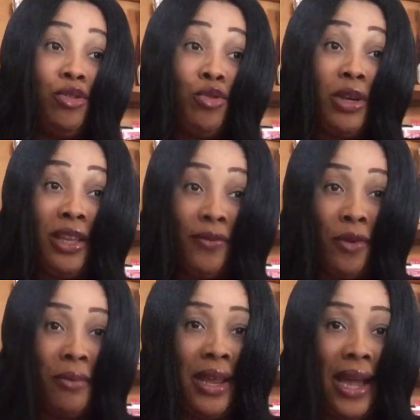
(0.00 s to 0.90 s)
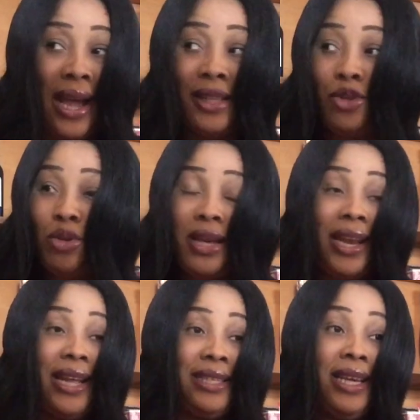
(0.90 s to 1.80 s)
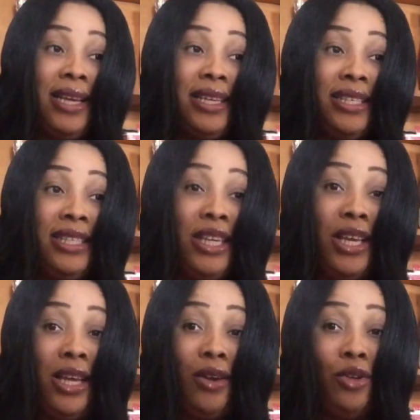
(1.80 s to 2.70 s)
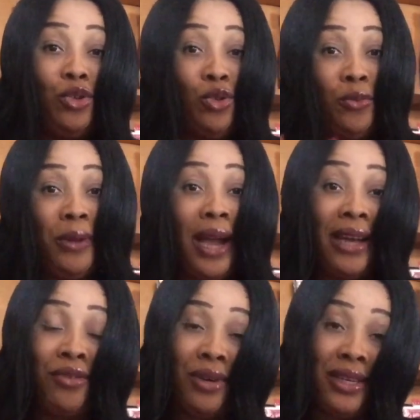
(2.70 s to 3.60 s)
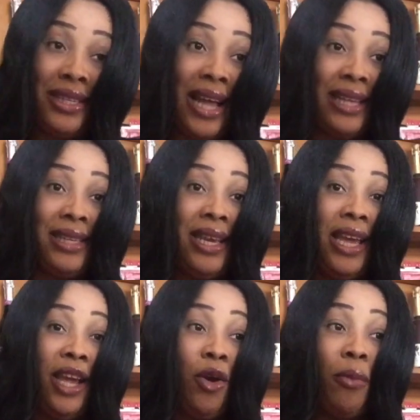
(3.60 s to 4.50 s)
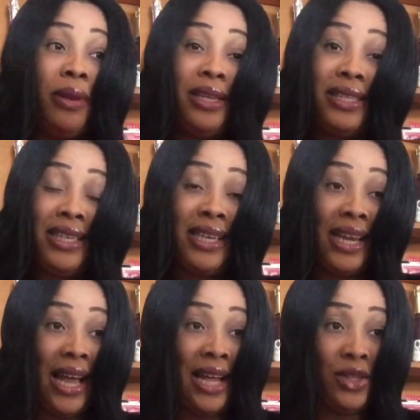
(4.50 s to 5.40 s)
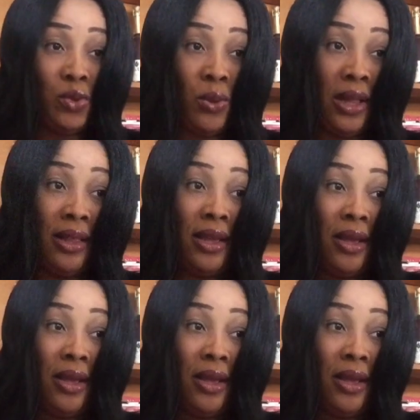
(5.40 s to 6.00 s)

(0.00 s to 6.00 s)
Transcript: took it from there and told her that she should be addressed as a community girl as well.